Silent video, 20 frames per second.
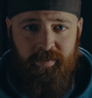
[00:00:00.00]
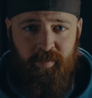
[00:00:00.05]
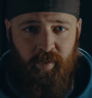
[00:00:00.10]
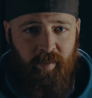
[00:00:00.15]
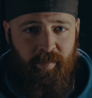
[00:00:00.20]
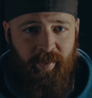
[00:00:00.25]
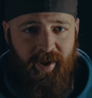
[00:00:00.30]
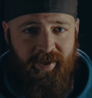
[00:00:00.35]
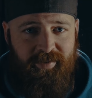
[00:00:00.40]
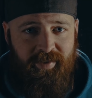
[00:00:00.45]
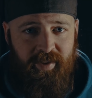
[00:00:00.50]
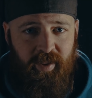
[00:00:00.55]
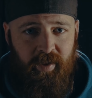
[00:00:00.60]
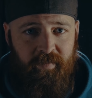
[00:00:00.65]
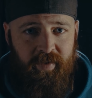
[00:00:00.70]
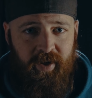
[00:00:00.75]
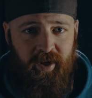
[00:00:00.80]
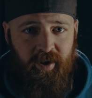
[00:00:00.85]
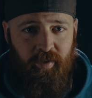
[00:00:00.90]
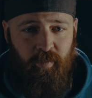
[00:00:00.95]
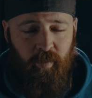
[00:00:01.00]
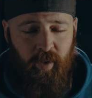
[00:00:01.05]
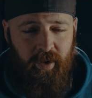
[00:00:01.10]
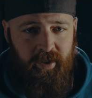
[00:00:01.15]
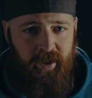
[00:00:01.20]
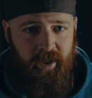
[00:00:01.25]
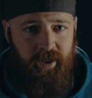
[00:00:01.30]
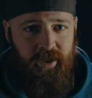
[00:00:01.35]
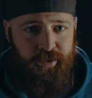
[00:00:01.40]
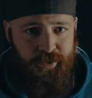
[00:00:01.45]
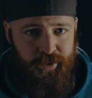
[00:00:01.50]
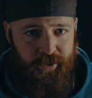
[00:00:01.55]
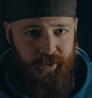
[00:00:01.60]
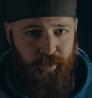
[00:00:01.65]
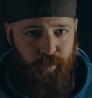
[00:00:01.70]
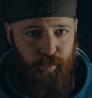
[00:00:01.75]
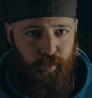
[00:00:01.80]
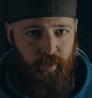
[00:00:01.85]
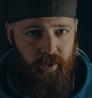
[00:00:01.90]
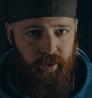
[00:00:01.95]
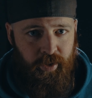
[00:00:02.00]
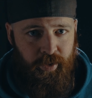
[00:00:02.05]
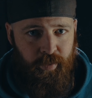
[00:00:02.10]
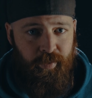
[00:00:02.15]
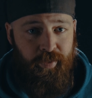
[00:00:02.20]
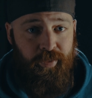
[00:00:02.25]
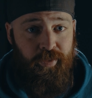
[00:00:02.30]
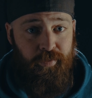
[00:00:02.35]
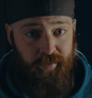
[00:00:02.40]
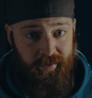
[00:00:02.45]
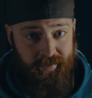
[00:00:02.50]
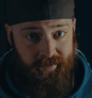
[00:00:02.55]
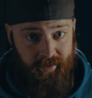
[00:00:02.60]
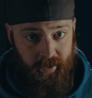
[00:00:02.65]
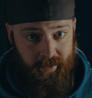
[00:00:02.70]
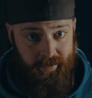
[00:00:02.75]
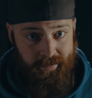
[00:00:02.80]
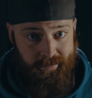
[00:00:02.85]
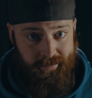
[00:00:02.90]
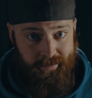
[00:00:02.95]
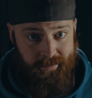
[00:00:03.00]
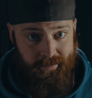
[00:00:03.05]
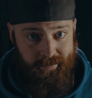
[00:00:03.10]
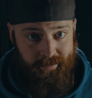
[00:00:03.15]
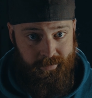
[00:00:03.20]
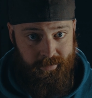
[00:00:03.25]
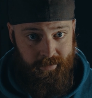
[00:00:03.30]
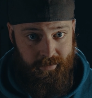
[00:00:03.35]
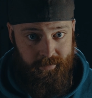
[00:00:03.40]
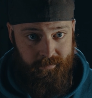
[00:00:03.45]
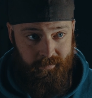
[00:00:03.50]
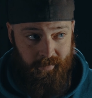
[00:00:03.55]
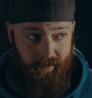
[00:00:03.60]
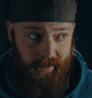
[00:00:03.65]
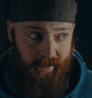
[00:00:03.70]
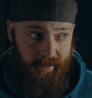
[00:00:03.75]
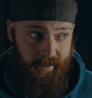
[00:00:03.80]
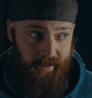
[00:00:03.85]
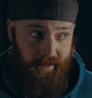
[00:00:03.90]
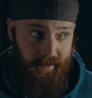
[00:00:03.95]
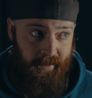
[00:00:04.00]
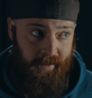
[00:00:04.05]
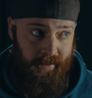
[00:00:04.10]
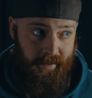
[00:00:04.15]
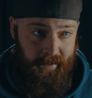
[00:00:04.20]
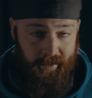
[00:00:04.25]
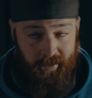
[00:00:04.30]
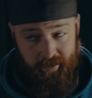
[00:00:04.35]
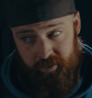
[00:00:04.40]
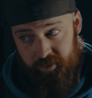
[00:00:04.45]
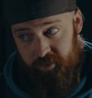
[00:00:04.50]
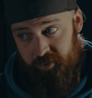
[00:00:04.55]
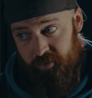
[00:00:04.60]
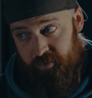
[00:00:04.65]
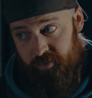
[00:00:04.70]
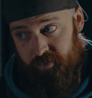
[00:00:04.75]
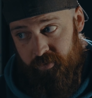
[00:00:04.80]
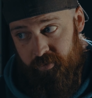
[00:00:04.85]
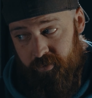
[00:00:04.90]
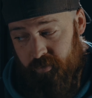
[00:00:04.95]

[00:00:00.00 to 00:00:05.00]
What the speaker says: Welcome back to another video. What can you do with 3 lights? 1, 2,